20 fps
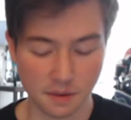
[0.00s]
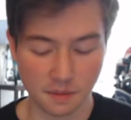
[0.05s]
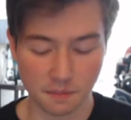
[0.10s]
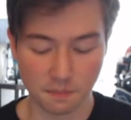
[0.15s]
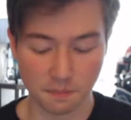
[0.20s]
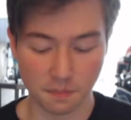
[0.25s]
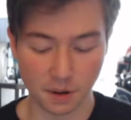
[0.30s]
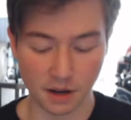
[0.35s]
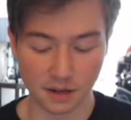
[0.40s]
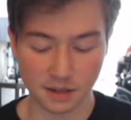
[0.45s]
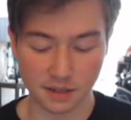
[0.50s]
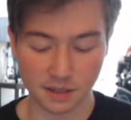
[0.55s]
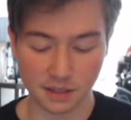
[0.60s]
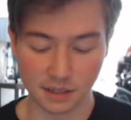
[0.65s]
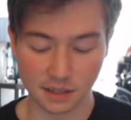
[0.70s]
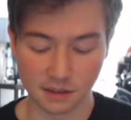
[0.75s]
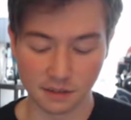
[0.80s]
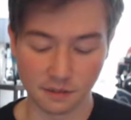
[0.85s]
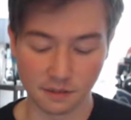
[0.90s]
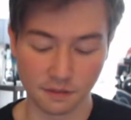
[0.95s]
but
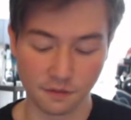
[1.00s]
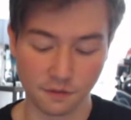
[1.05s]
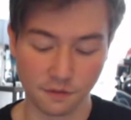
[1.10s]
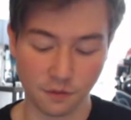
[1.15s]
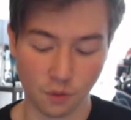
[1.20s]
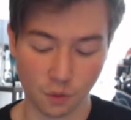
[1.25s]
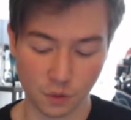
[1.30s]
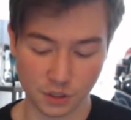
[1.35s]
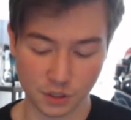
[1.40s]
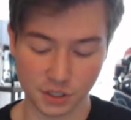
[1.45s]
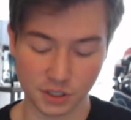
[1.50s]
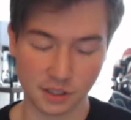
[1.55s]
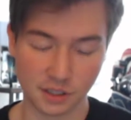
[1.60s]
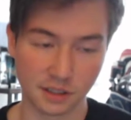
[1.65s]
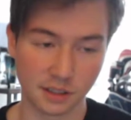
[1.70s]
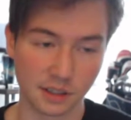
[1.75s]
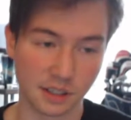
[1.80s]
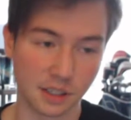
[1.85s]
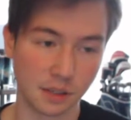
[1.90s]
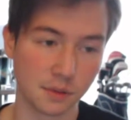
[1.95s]
in
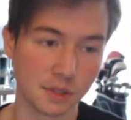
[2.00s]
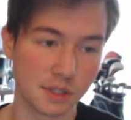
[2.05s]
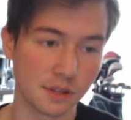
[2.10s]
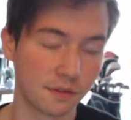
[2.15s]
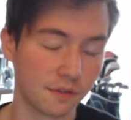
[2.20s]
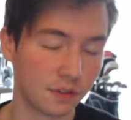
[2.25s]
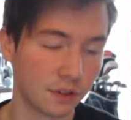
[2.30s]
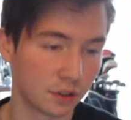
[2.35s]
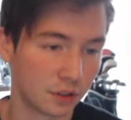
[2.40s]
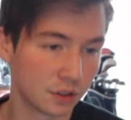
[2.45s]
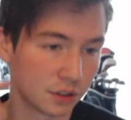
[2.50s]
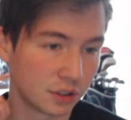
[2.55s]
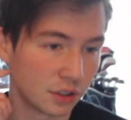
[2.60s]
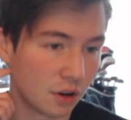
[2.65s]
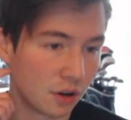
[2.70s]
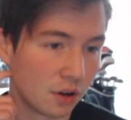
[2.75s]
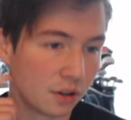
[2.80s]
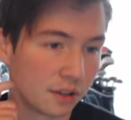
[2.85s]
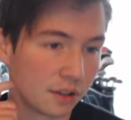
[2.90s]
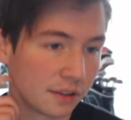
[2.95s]
fortune he was inferior to
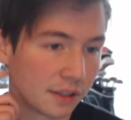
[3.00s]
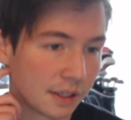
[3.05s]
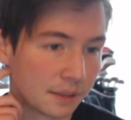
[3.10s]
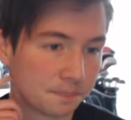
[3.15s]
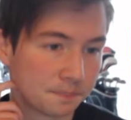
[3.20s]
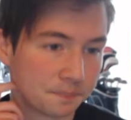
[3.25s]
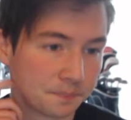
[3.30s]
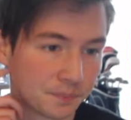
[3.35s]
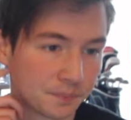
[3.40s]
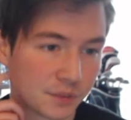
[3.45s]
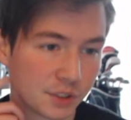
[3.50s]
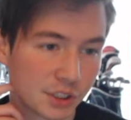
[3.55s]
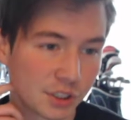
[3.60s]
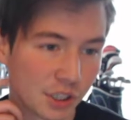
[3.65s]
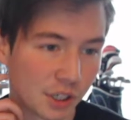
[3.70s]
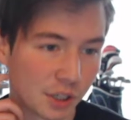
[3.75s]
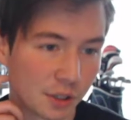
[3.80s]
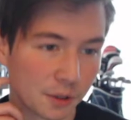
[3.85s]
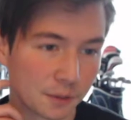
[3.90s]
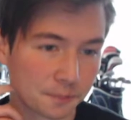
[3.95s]
all of them.
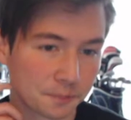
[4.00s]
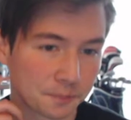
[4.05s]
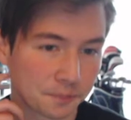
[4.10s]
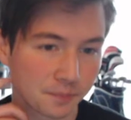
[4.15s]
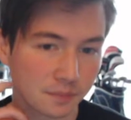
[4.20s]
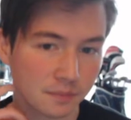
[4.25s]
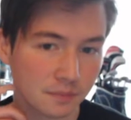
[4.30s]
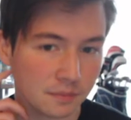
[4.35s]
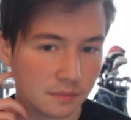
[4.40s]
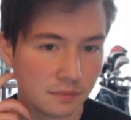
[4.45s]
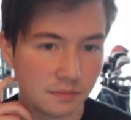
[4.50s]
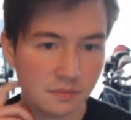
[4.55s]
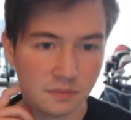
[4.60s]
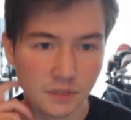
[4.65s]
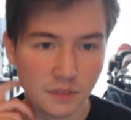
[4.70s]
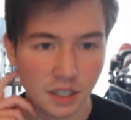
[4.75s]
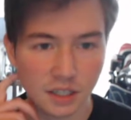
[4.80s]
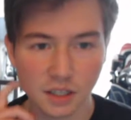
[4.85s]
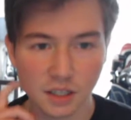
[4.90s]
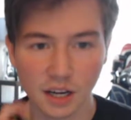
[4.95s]
So,
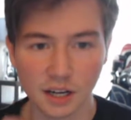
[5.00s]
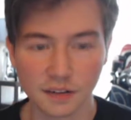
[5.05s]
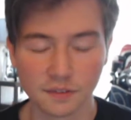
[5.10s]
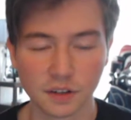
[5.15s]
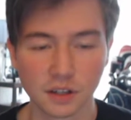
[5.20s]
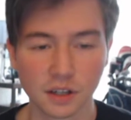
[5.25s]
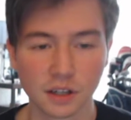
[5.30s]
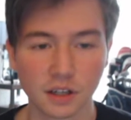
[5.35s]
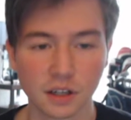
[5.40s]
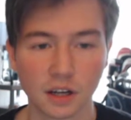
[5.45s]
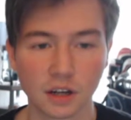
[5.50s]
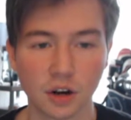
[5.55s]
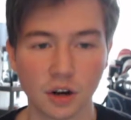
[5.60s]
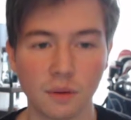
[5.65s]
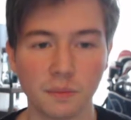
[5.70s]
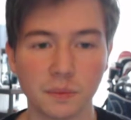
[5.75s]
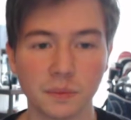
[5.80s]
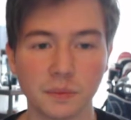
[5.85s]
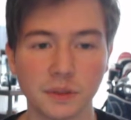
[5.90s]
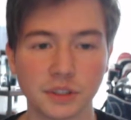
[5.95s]
kind of a, a
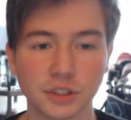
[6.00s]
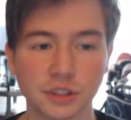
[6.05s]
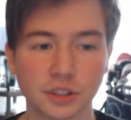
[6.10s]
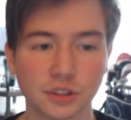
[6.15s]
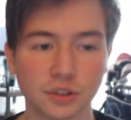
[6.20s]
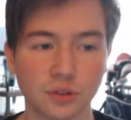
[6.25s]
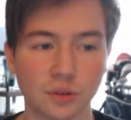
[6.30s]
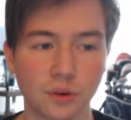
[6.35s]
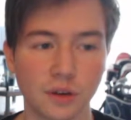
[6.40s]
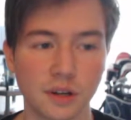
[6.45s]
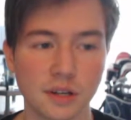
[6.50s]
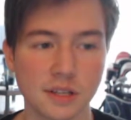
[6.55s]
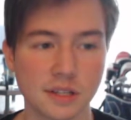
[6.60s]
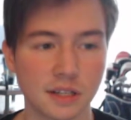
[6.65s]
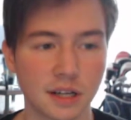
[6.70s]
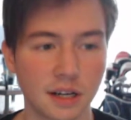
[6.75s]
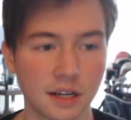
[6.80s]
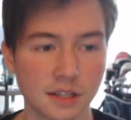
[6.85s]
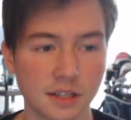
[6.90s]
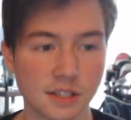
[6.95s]
compliment to Sertorius, and
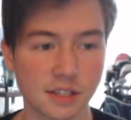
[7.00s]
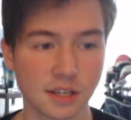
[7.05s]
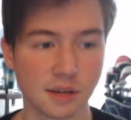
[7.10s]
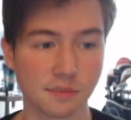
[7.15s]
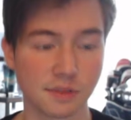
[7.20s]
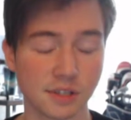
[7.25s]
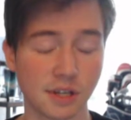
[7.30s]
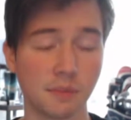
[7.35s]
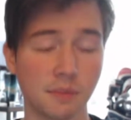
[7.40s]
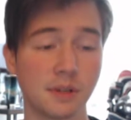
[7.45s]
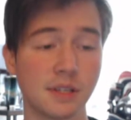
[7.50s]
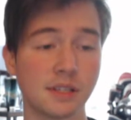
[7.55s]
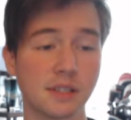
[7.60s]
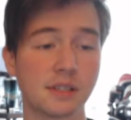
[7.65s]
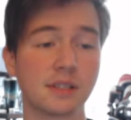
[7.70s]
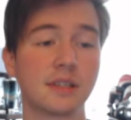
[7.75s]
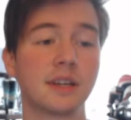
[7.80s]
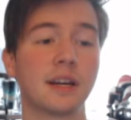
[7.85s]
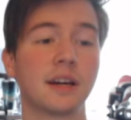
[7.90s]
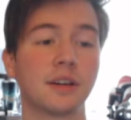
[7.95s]
kind of sums up
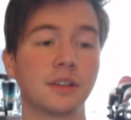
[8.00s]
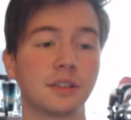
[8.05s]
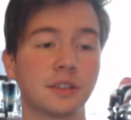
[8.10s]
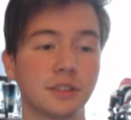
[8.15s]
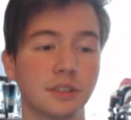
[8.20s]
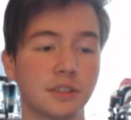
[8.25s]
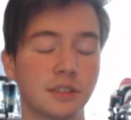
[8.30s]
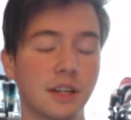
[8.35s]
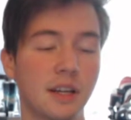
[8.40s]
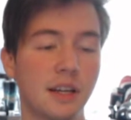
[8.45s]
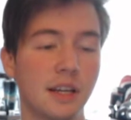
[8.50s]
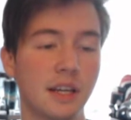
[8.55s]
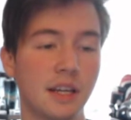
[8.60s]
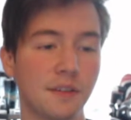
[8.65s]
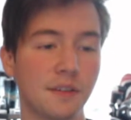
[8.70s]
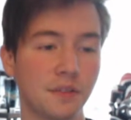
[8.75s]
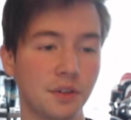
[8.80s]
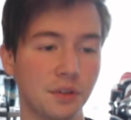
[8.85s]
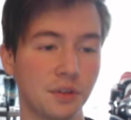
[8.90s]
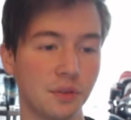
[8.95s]
his character
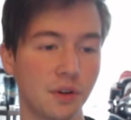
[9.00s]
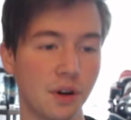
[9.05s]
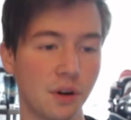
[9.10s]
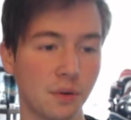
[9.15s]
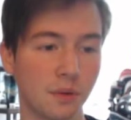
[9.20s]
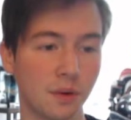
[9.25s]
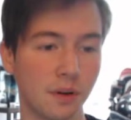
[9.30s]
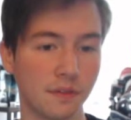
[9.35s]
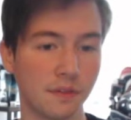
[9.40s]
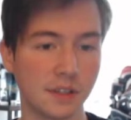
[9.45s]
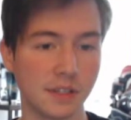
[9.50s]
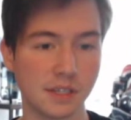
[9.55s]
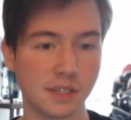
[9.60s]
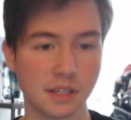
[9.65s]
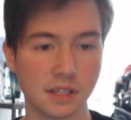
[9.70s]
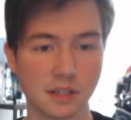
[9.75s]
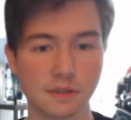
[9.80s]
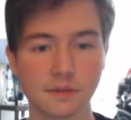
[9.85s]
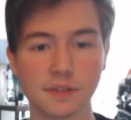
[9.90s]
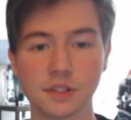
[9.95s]
if you know of these
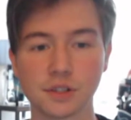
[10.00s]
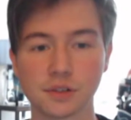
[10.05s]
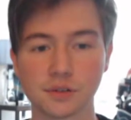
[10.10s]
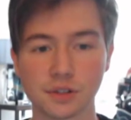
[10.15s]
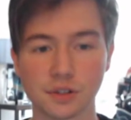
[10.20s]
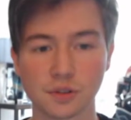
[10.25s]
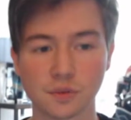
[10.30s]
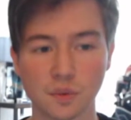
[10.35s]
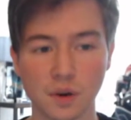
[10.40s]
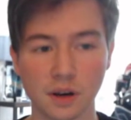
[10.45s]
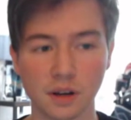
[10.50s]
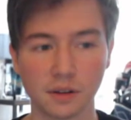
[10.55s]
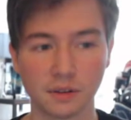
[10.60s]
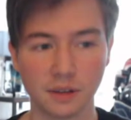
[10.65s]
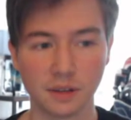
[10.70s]
individuals as well.